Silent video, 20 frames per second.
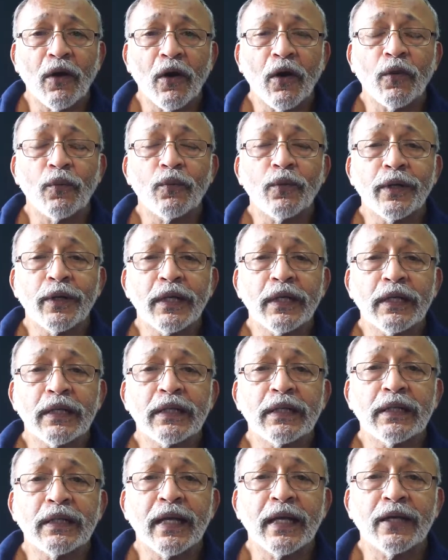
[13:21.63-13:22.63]
Or would
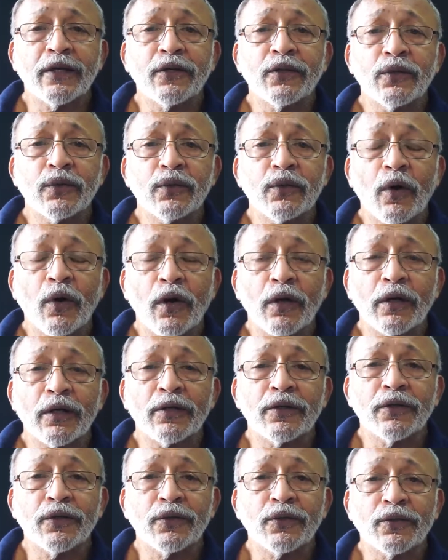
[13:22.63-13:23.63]
it get too hot
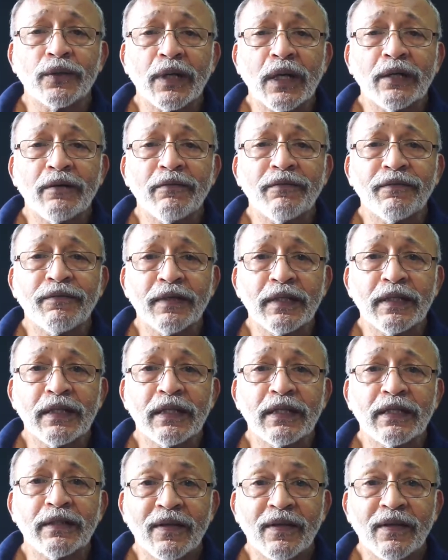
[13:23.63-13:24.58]
to run further?